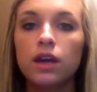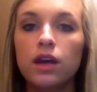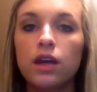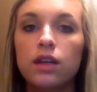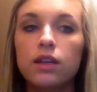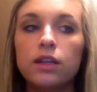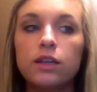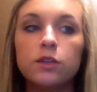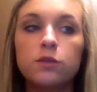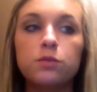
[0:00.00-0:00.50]

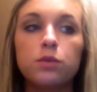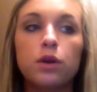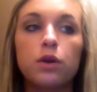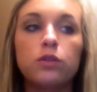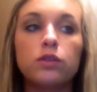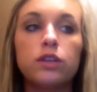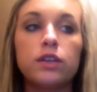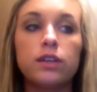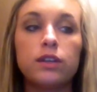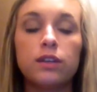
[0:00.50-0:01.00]
These
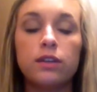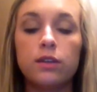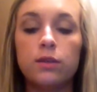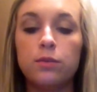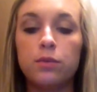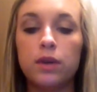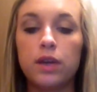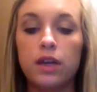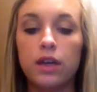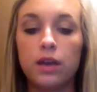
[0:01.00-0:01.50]
proteins
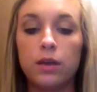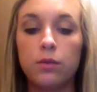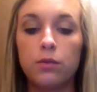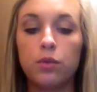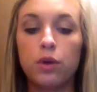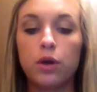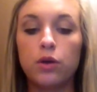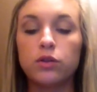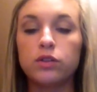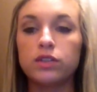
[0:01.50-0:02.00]
being
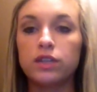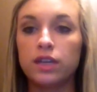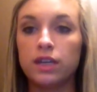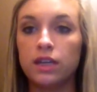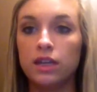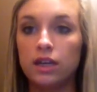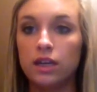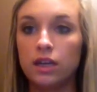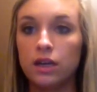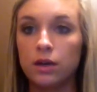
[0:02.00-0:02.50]

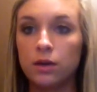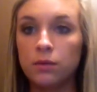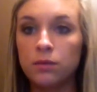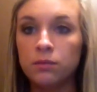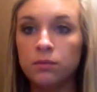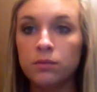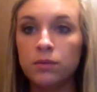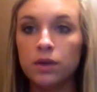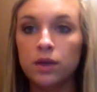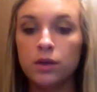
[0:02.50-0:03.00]
protein M,
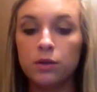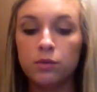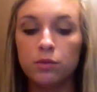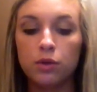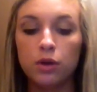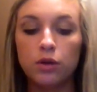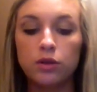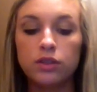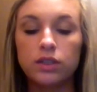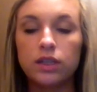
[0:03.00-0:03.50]

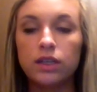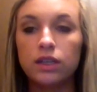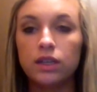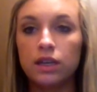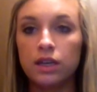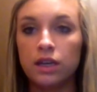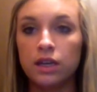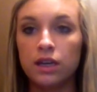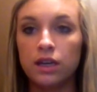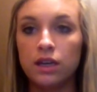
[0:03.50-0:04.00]
protein
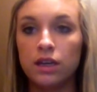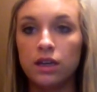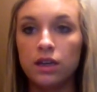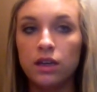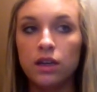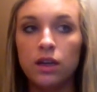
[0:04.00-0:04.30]
N,